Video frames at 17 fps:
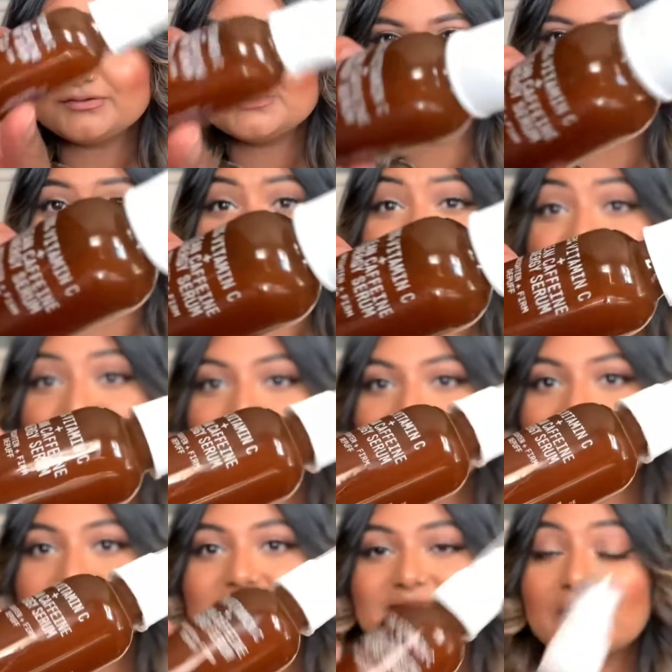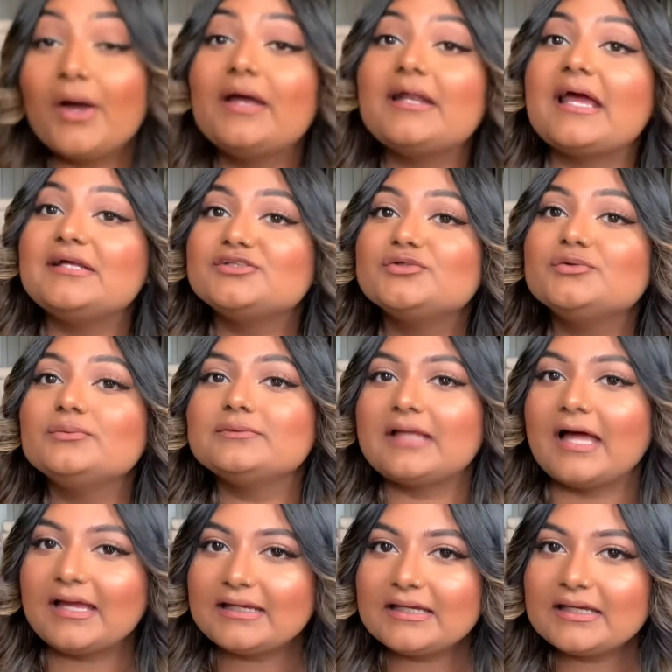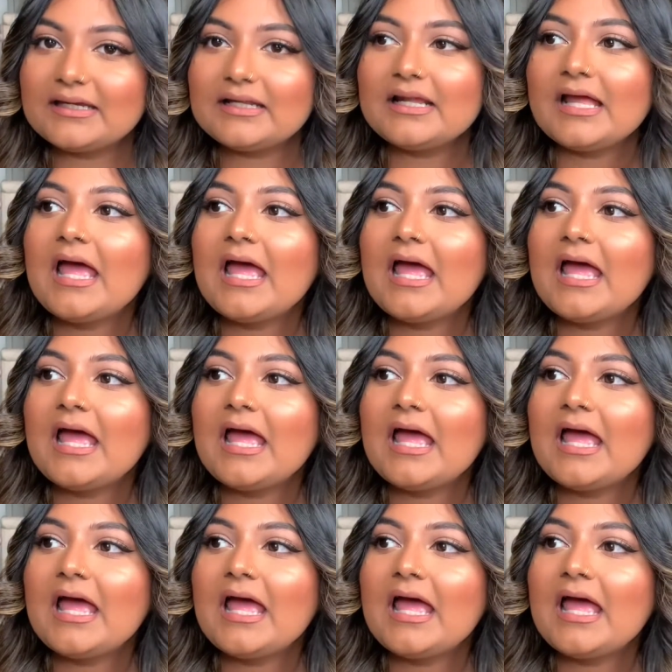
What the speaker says: So I've been trying this out and I do like it.